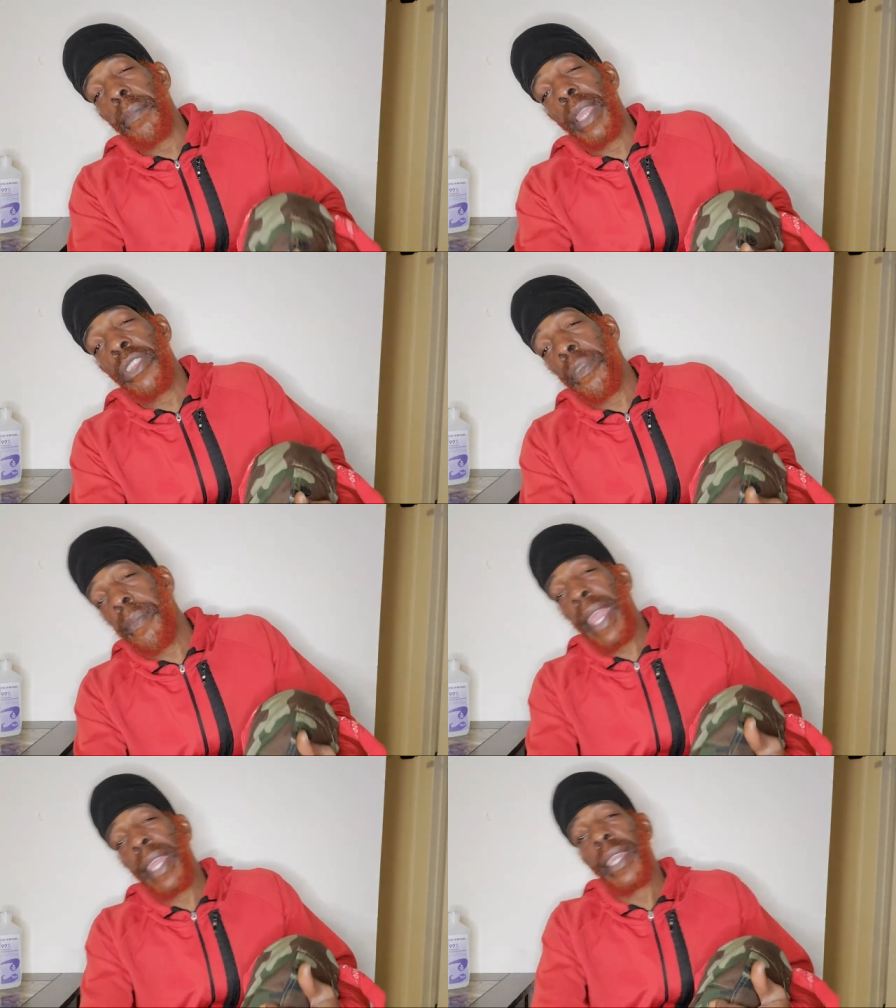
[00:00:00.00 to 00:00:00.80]
major
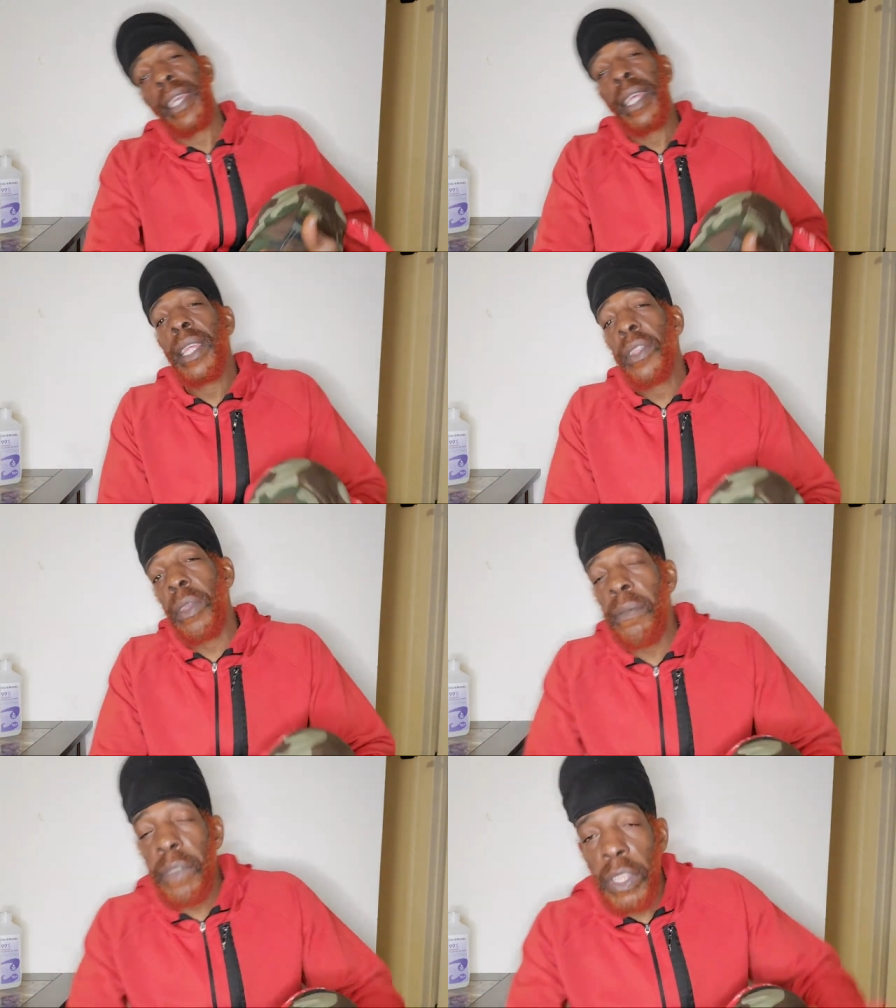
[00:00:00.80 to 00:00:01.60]
bang.
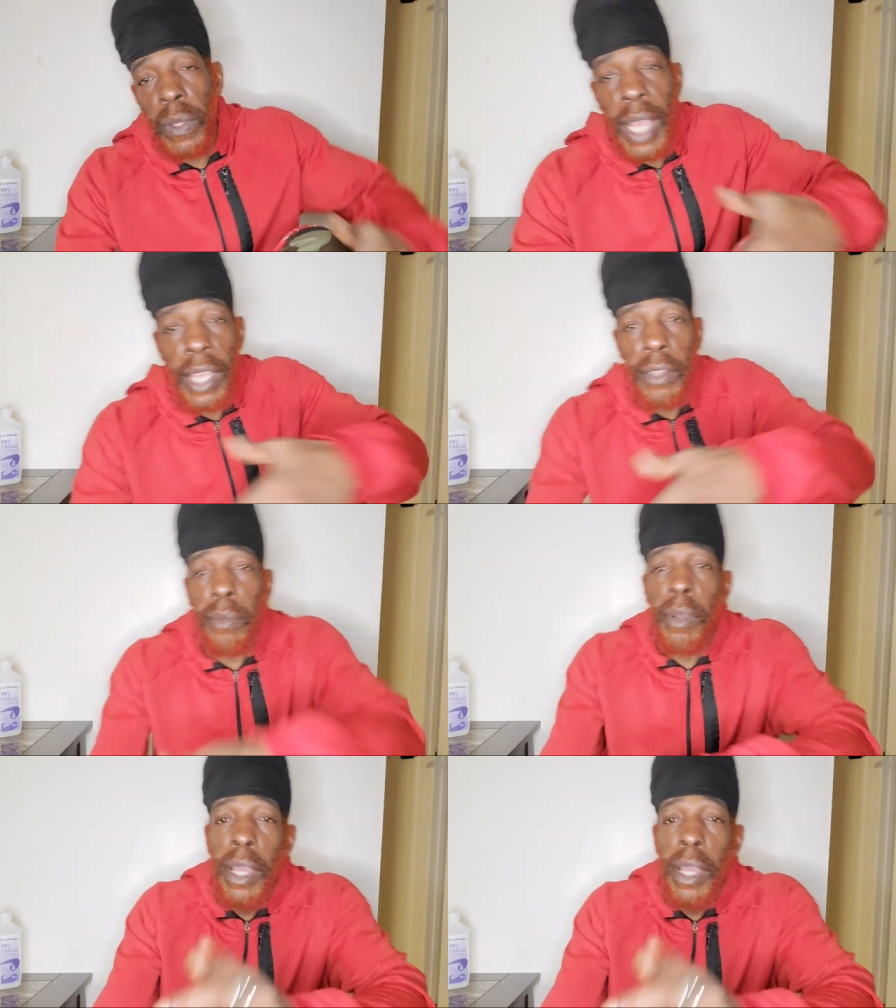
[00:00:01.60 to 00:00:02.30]
Some videos I know.